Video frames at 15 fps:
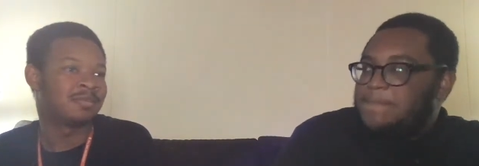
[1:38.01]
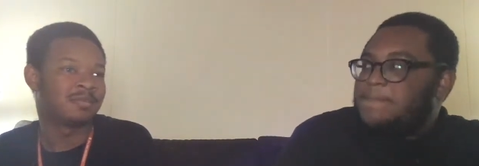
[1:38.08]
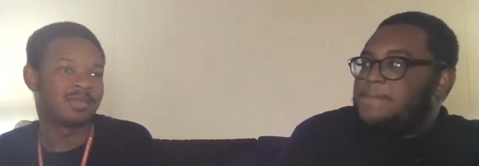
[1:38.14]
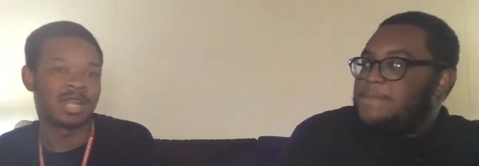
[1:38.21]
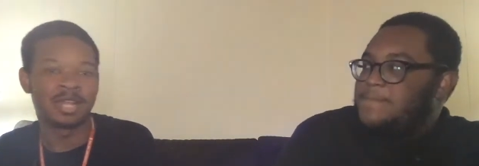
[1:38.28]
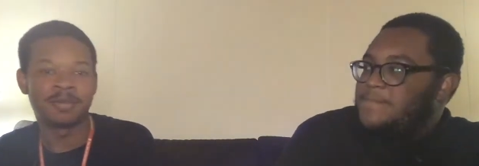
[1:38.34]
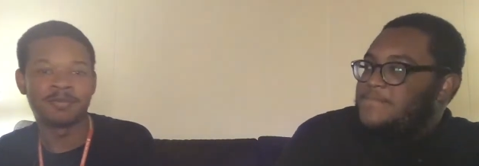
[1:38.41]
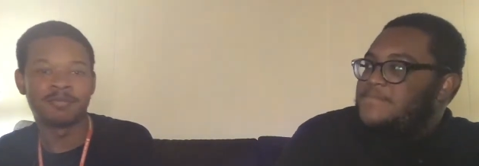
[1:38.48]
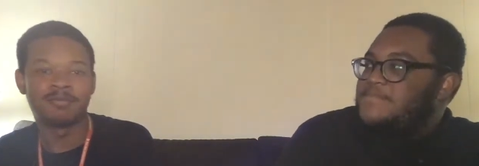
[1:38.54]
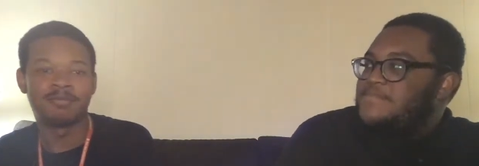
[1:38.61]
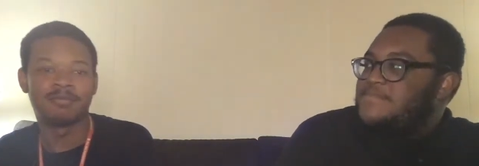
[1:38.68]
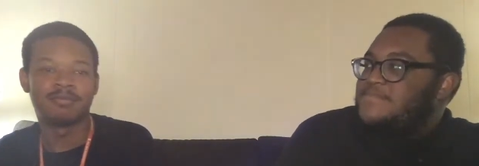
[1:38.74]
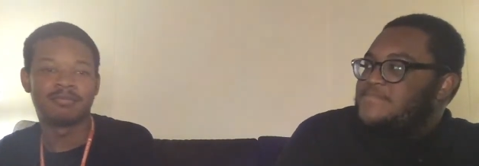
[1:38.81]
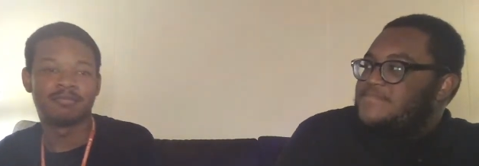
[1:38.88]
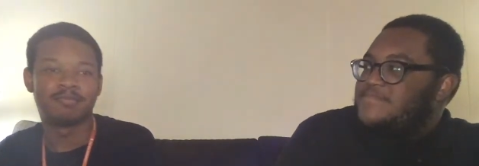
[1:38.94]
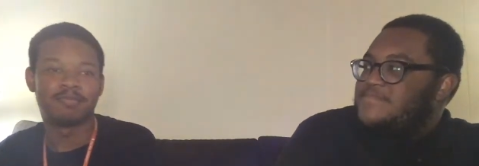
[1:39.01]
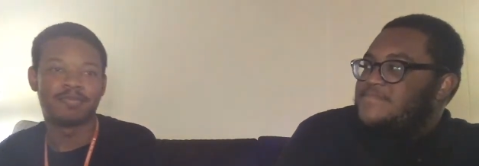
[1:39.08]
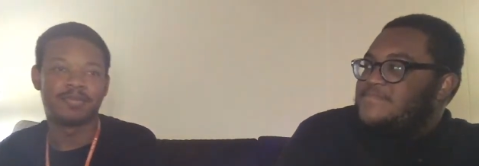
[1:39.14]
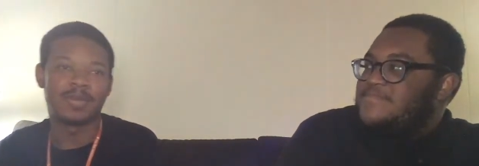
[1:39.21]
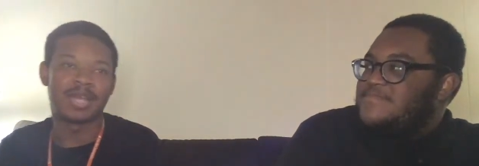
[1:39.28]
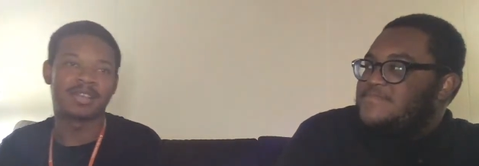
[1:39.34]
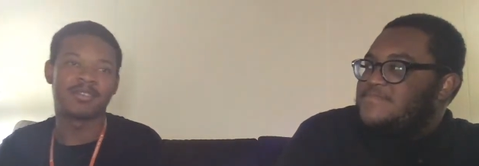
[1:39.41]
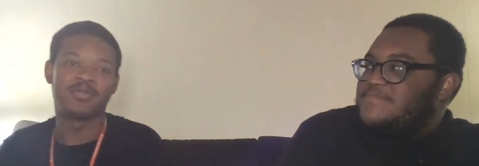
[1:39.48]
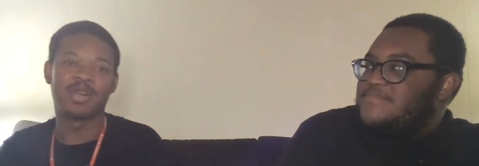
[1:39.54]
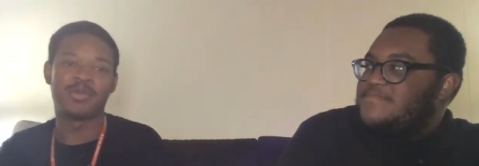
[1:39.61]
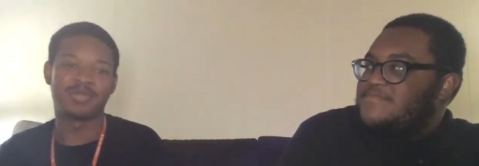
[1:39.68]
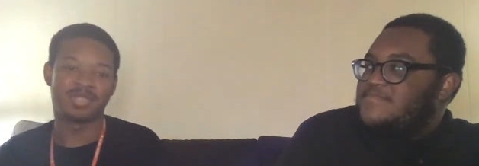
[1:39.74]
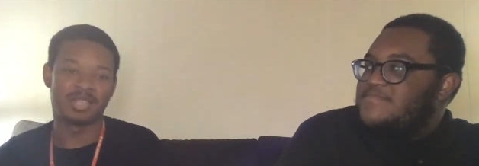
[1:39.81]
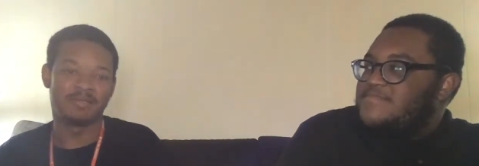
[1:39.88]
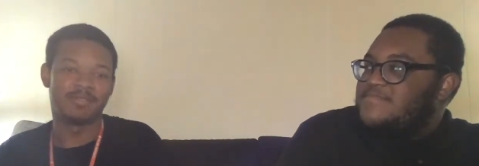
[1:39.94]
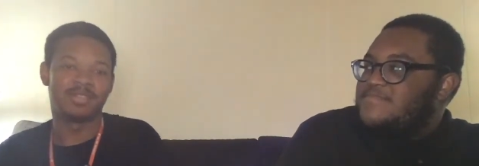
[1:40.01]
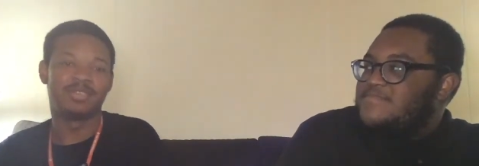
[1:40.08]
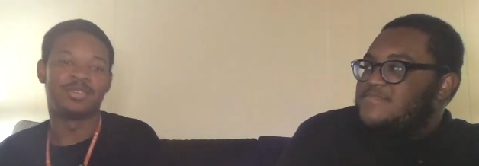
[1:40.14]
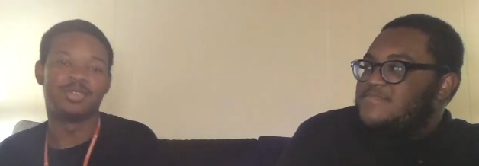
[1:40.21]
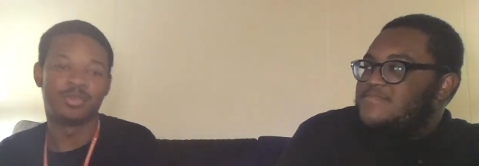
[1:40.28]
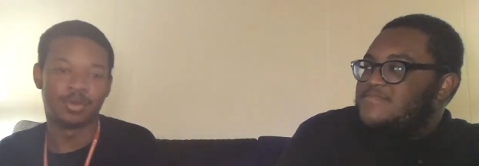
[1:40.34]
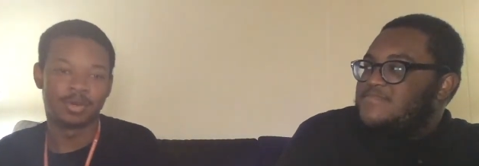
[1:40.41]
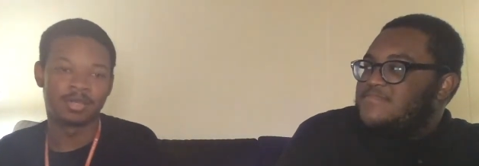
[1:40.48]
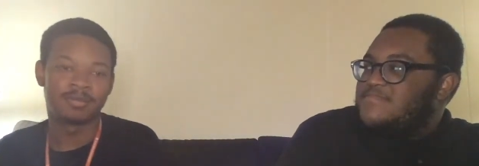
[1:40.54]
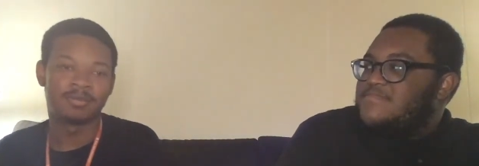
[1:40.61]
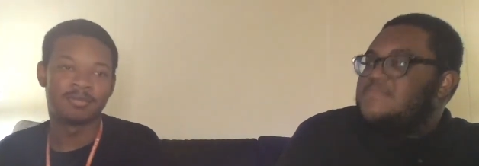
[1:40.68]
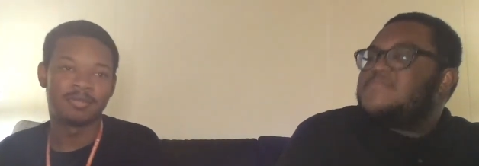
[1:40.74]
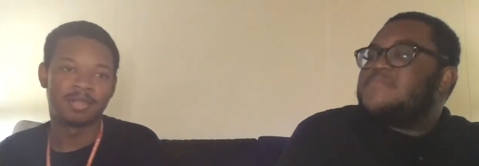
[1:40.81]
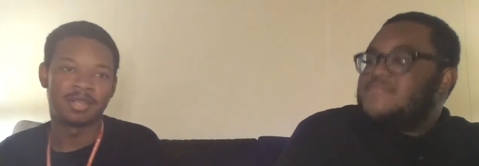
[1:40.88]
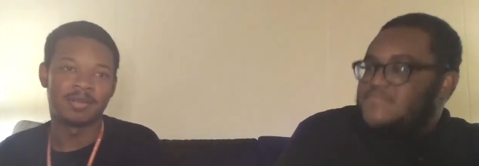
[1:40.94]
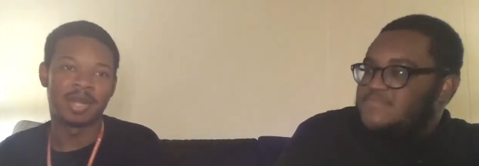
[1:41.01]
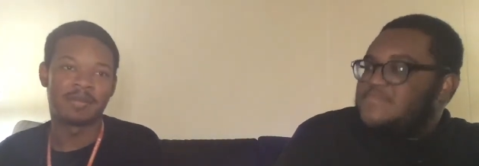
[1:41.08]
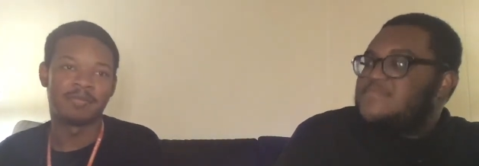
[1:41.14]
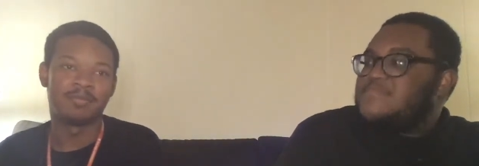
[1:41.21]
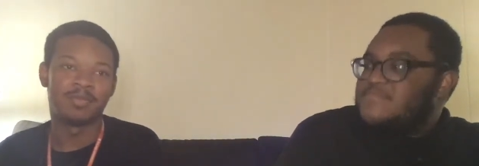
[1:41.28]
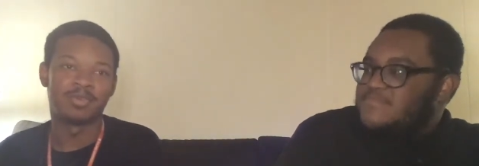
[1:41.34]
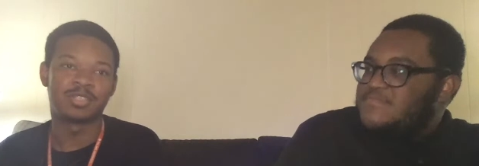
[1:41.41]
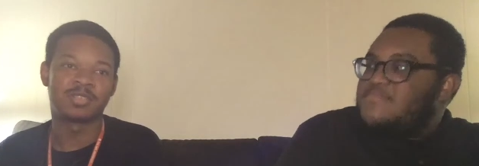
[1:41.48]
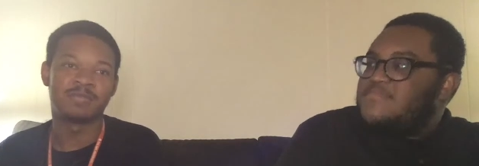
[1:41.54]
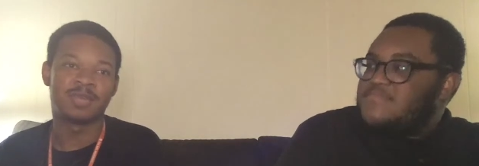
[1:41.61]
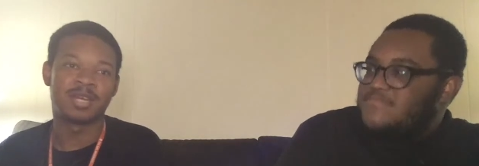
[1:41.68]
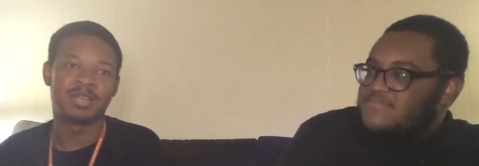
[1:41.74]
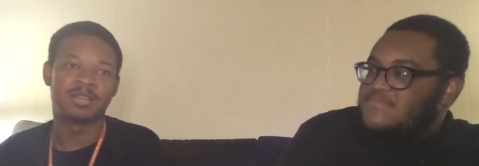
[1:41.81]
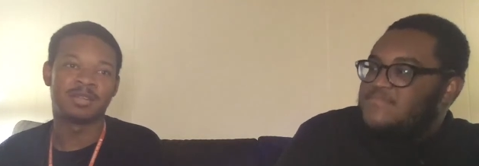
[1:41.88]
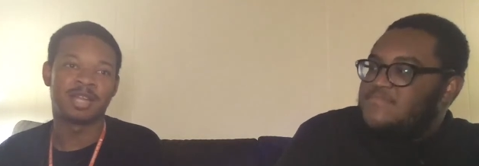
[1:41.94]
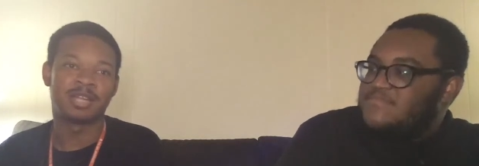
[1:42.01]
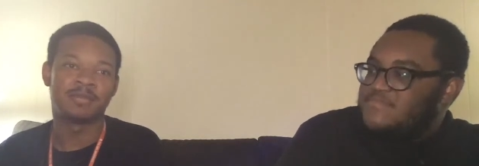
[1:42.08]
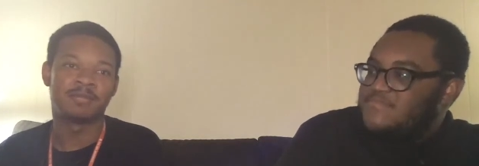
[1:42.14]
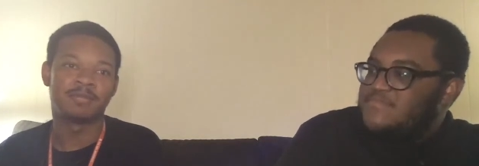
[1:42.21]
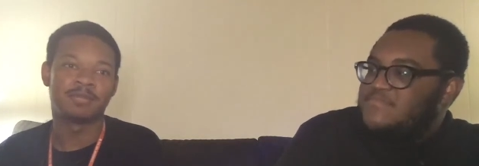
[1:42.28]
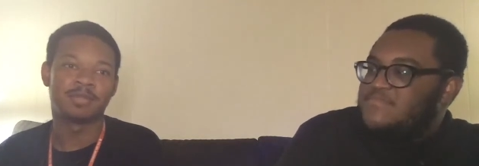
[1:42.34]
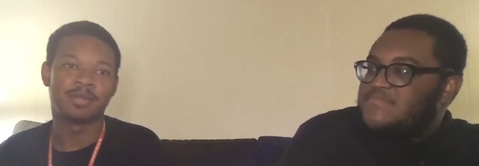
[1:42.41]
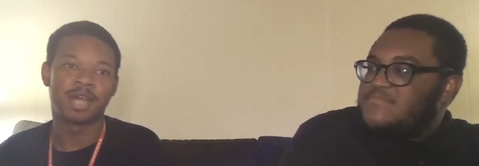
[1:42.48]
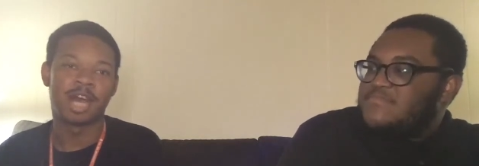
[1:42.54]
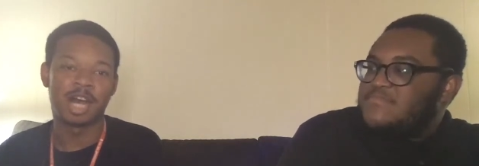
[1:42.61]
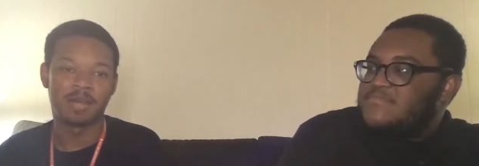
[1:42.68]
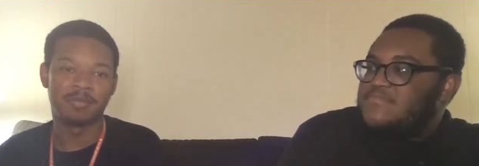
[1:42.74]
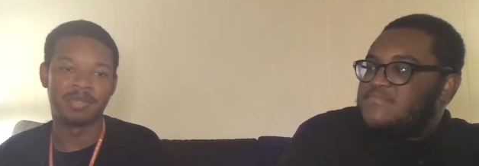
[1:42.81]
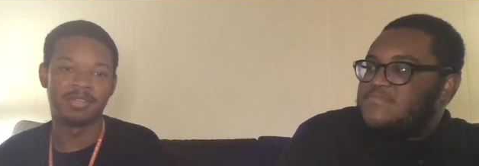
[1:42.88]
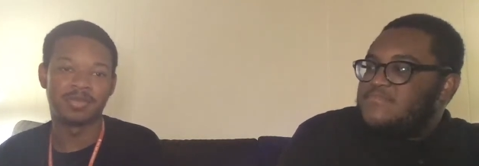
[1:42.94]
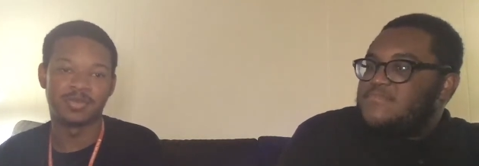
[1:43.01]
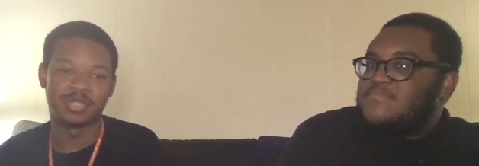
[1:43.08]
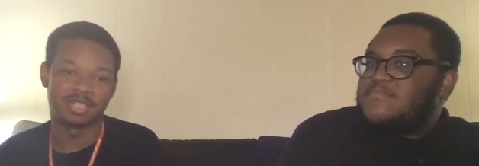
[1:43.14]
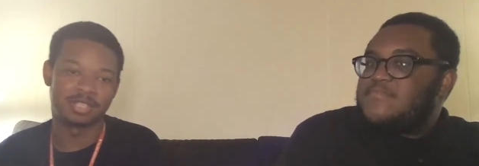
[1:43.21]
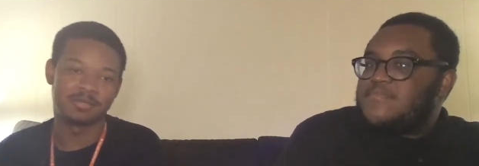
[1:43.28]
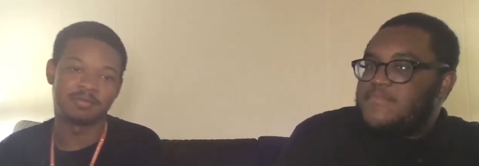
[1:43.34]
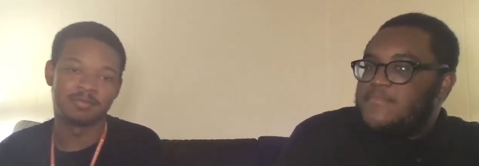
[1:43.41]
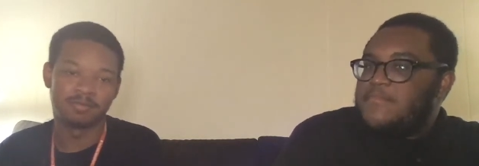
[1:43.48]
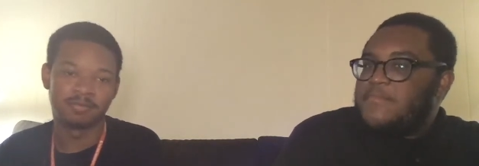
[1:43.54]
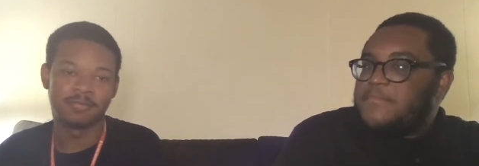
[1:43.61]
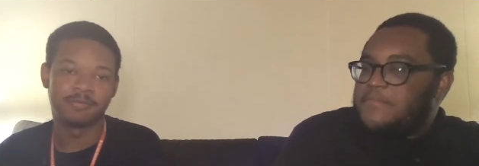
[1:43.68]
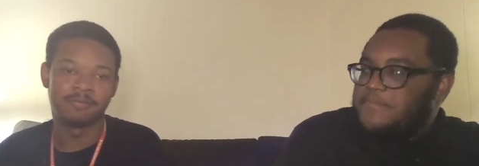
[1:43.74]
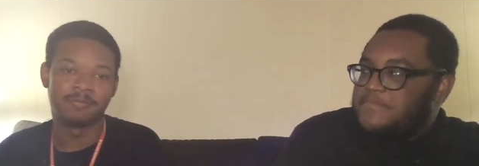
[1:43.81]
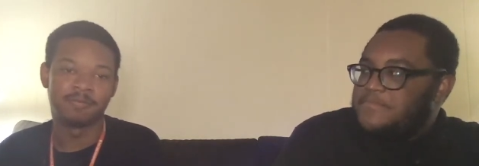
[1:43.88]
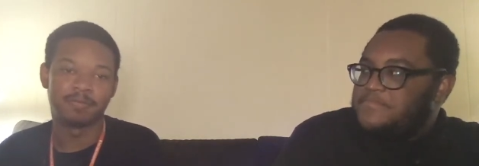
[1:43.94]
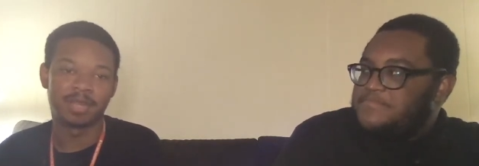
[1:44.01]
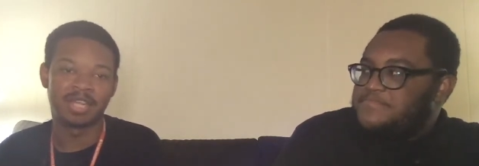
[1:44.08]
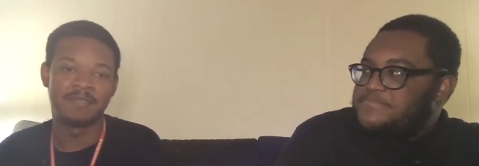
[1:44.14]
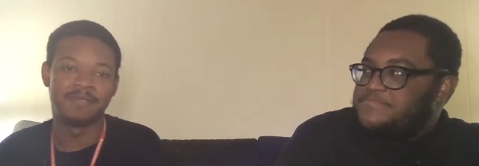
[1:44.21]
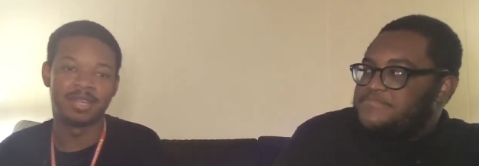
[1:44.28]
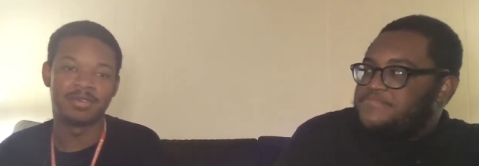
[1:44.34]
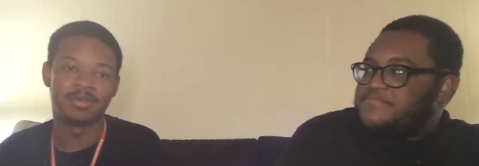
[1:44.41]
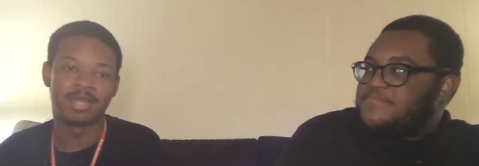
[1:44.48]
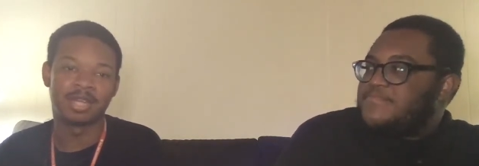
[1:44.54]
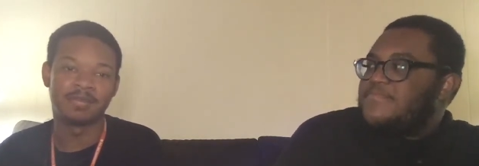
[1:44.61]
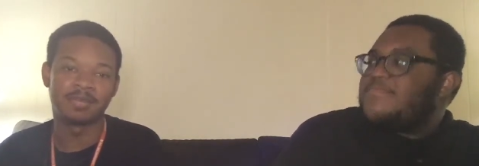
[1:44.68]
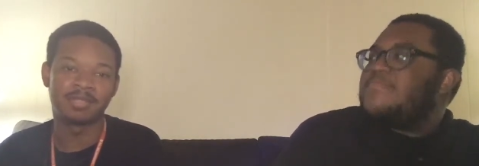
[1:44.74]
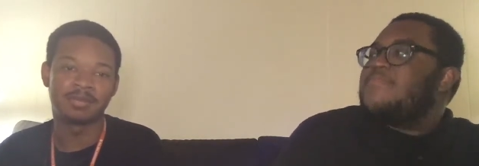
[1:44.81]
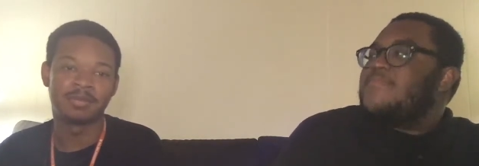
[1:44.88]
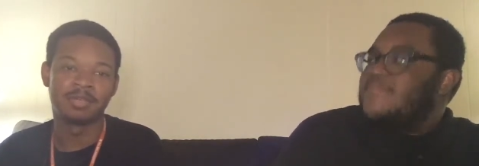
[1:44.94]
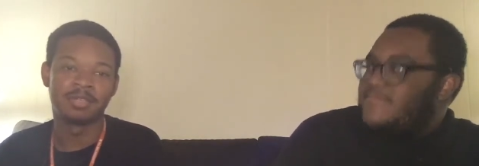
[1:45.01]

Speaker 1: Like back when I was living in New York, like most of my like hobbies were just playing video games.